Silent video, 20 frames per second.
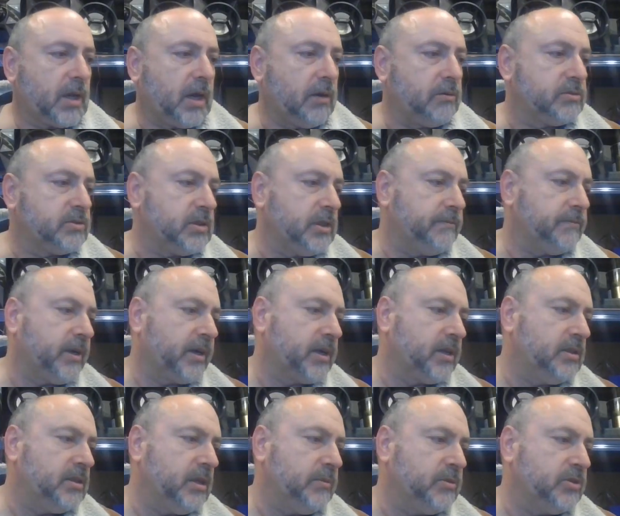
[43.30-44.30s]
I'll see if I
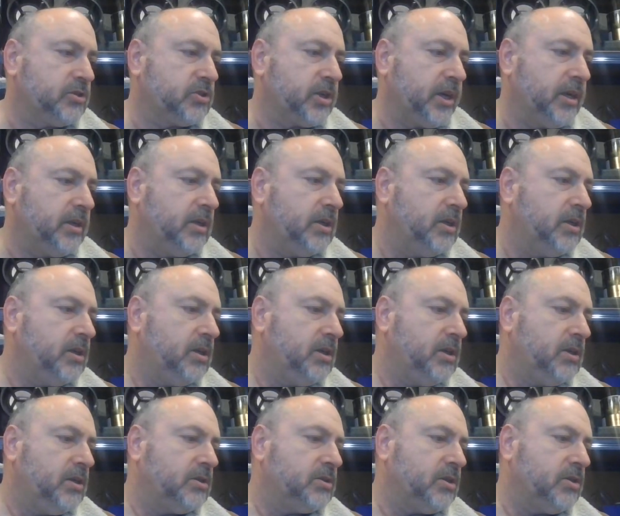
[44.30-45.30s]
can demonstrate.
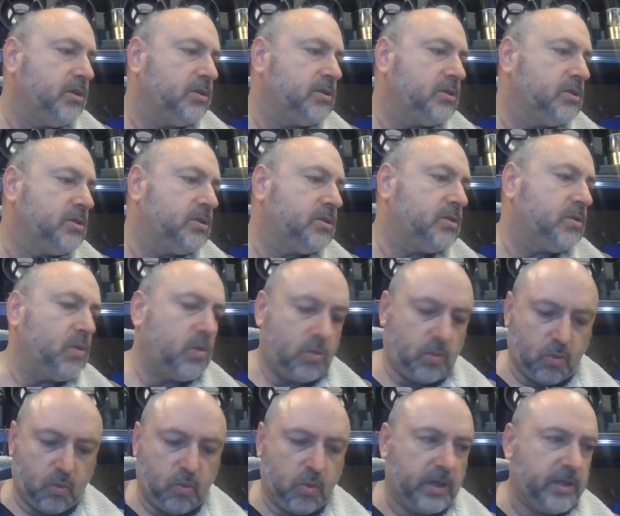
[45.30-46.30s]
So this is
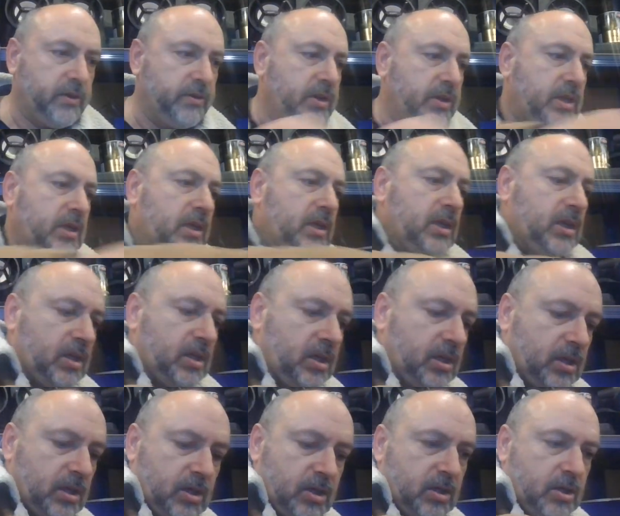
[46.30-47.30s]
one of the
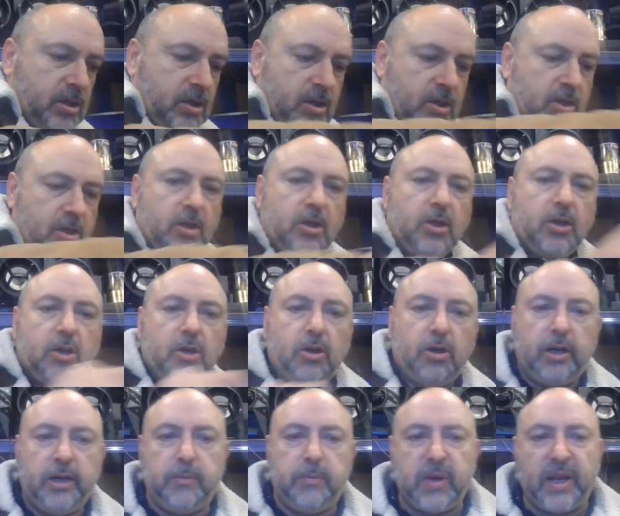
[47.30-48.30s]

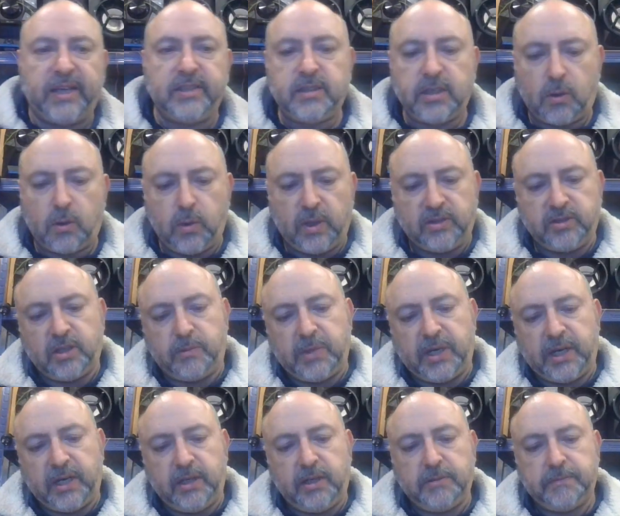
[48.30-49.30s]
early plastic ones I
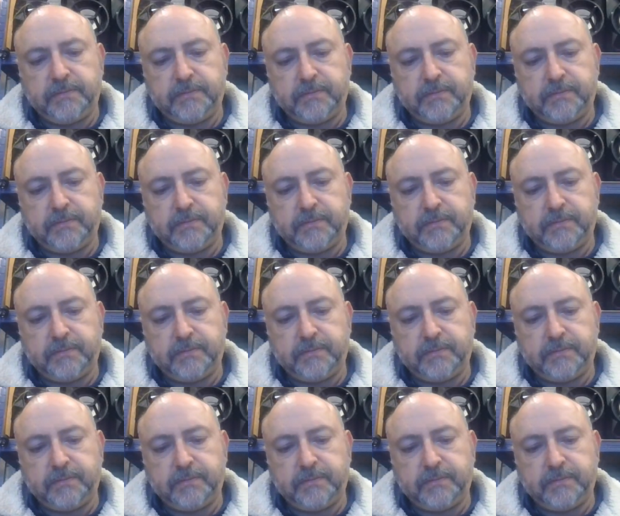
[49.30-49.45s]
made.